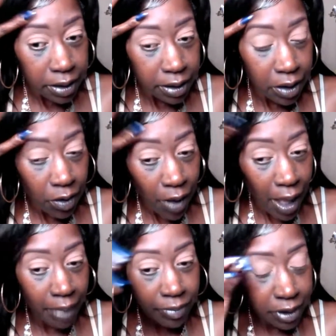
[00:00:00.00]

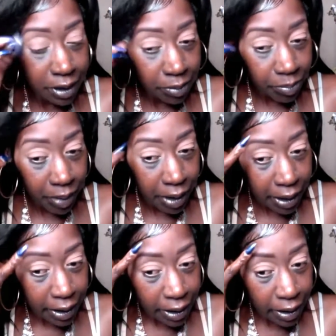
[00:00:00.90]
So I'm just
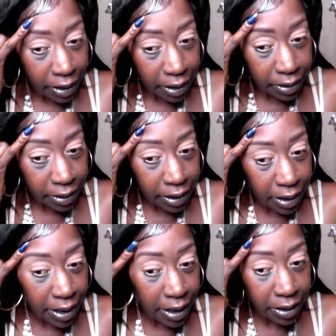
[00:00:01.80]
blending this
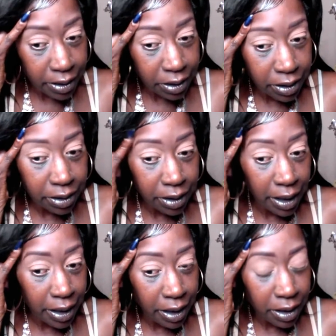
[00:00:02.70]
in just
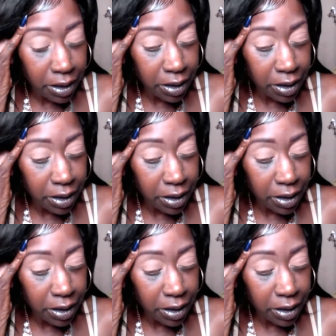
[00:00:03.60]
a